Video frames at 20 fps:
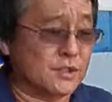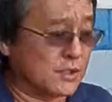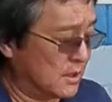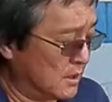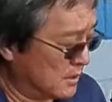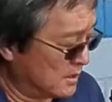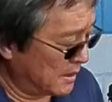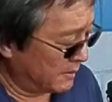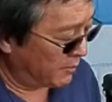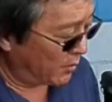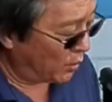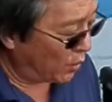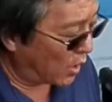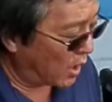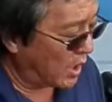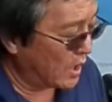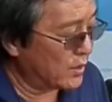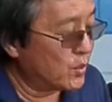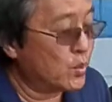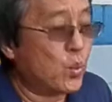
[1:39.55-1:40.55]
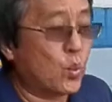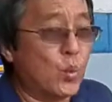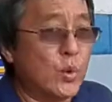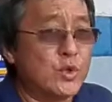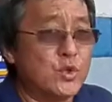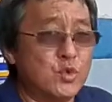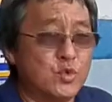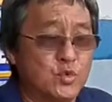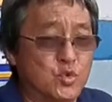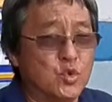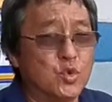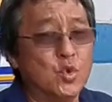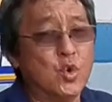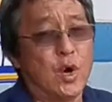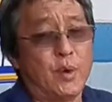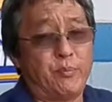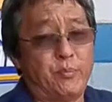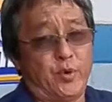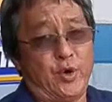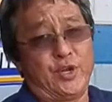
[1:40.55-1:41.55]
Number one, when you do
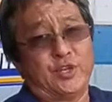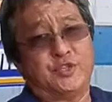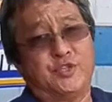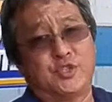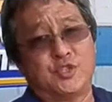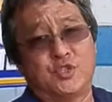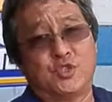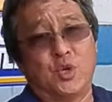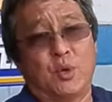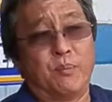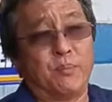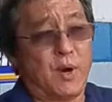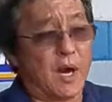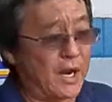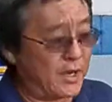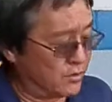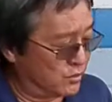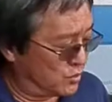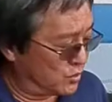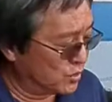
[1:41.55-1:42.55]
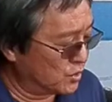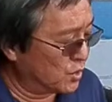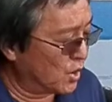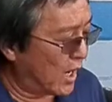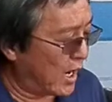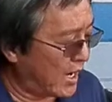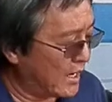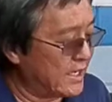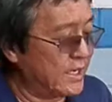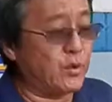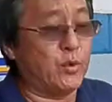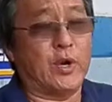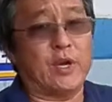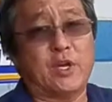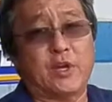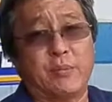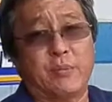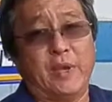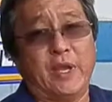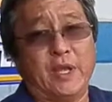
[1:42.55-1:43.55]
a brake system, I do highly
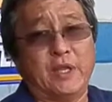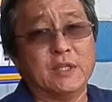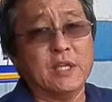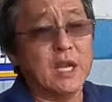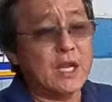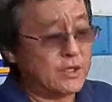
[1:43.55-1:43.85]
recommend